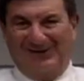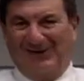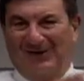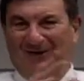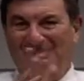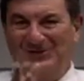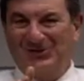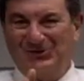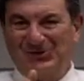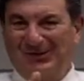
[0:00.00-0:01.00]
Do I love
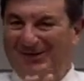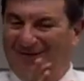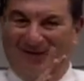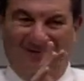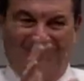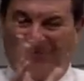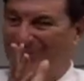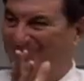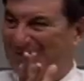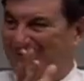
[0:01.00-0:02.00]
music? I love
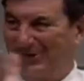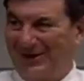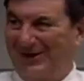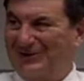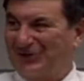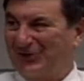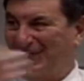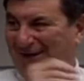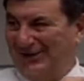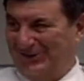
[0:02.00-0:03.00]
performance. Great concert
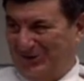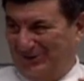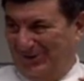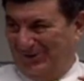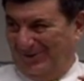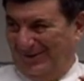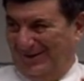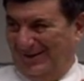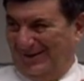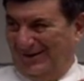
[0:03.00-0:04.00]
tonight at Superdome.
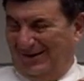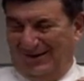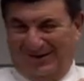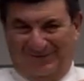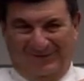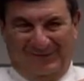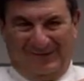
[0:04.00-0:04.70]
Um,